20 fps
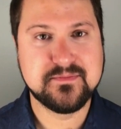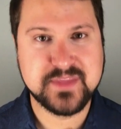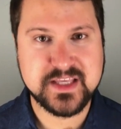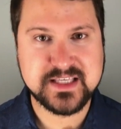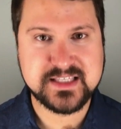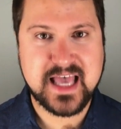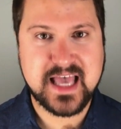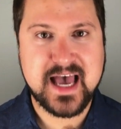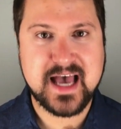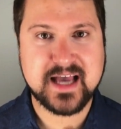
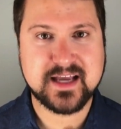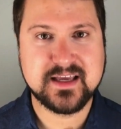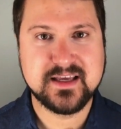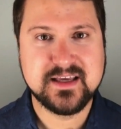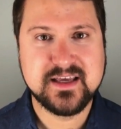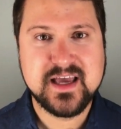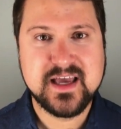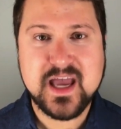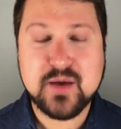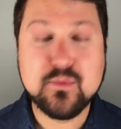hack.
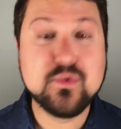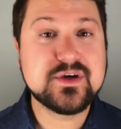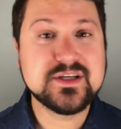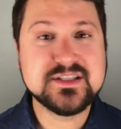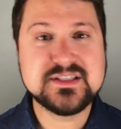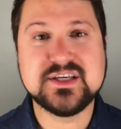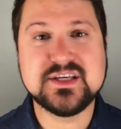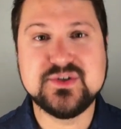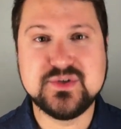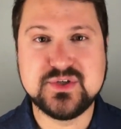And we'll
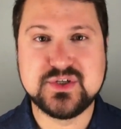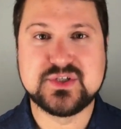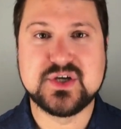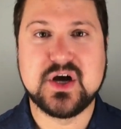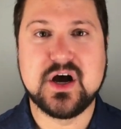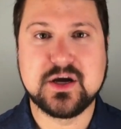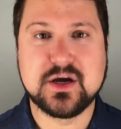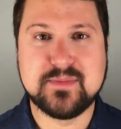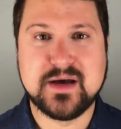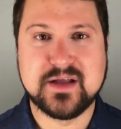continue to
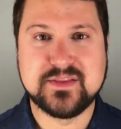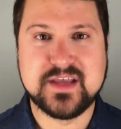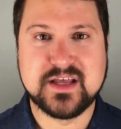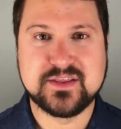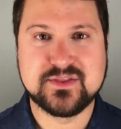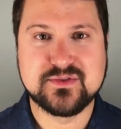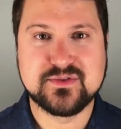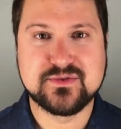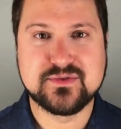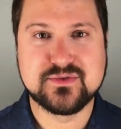talk about
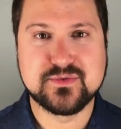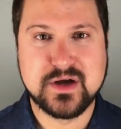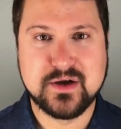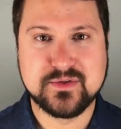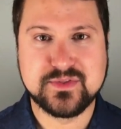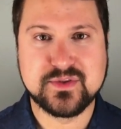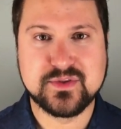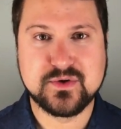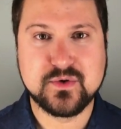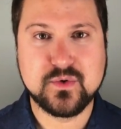that
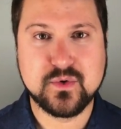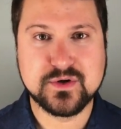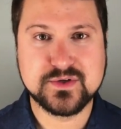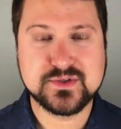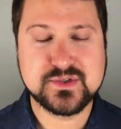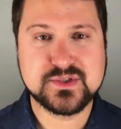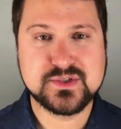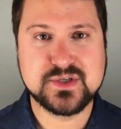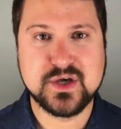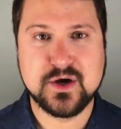throughout the
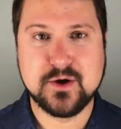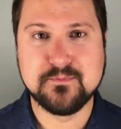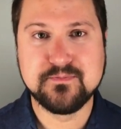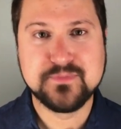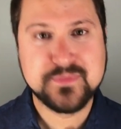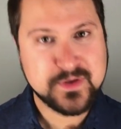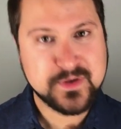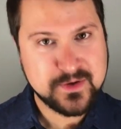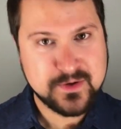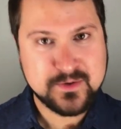course. So
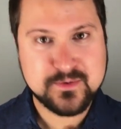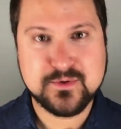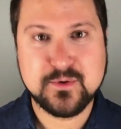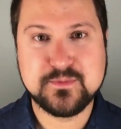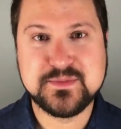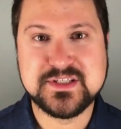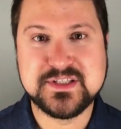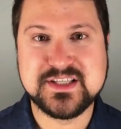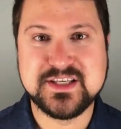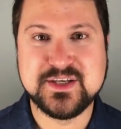
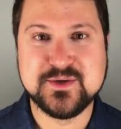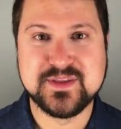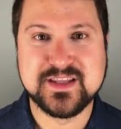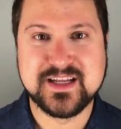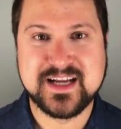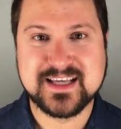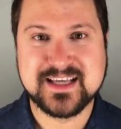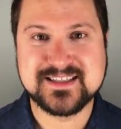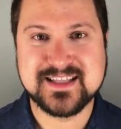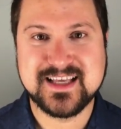hope to see you in
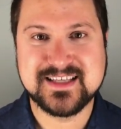the next